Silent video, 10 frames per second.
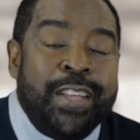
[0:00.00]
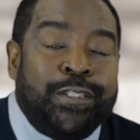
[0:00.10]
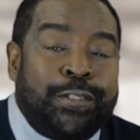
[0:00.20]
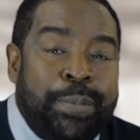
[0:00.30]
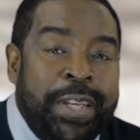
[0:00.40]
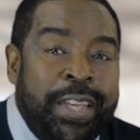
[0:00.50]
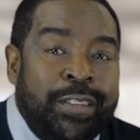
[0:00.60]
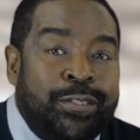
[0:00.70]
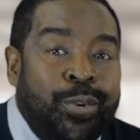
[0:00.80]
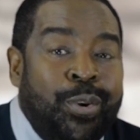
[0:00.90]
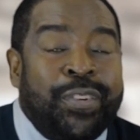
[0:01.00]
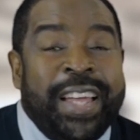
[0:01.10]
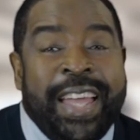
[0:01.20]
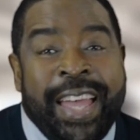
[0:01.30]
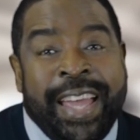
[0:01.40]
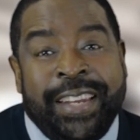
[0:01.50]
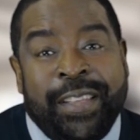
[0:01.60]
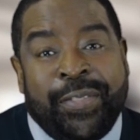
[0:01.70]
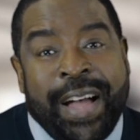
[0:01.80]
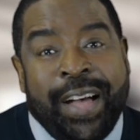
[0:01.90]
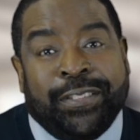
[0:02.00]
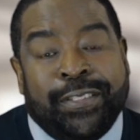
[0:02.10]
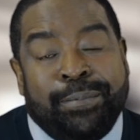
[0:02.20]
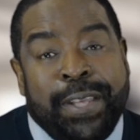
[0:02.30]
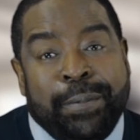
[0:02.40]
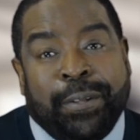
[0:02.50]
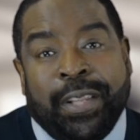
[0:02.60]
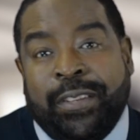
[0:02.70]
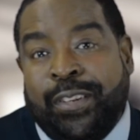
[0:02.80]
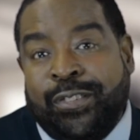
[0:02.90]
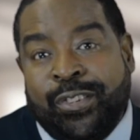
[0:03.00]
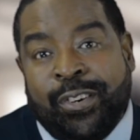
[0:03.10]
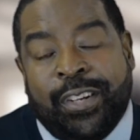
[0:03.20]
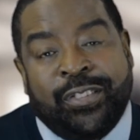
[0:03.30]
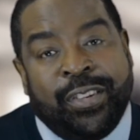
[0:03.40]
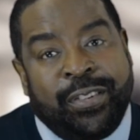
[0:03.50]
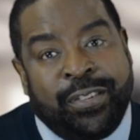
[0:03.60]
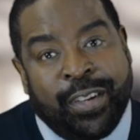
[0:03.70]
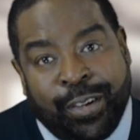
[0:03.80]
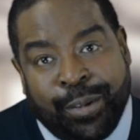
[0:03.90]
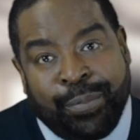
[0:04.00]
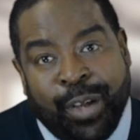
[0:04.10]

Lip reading: speaking to over 80,000 people in the Georgia Dome.